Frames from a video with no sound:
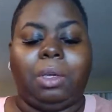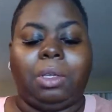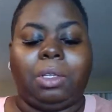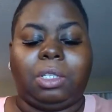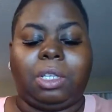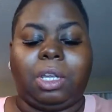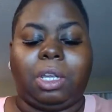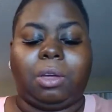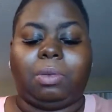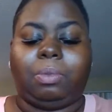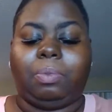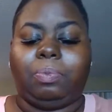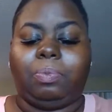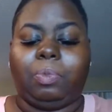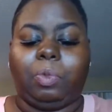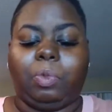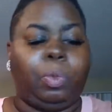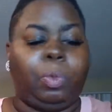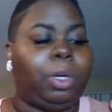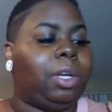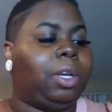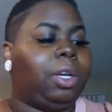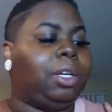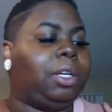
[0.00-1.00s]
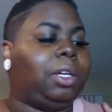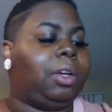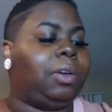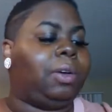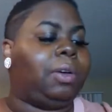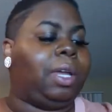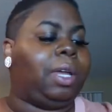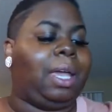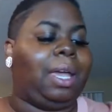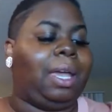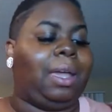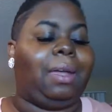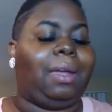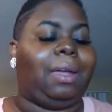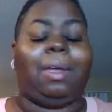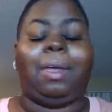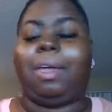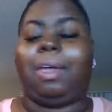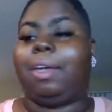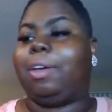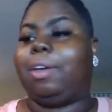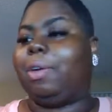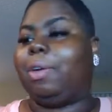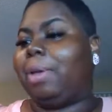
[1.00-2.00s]
So we're going to go ahead
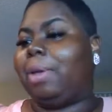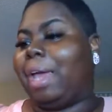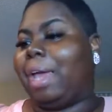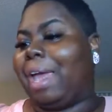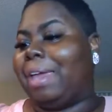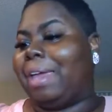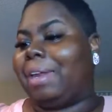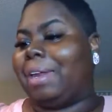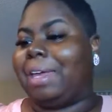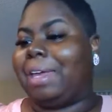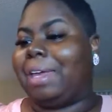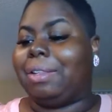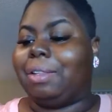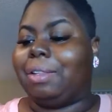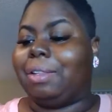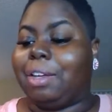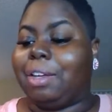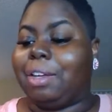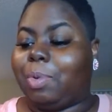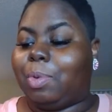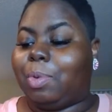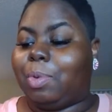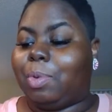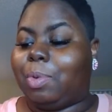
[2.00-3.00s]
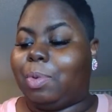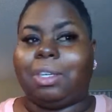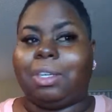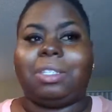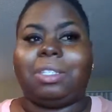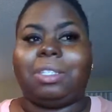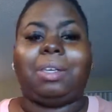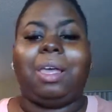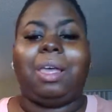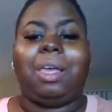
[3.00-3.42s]
and create a look with this.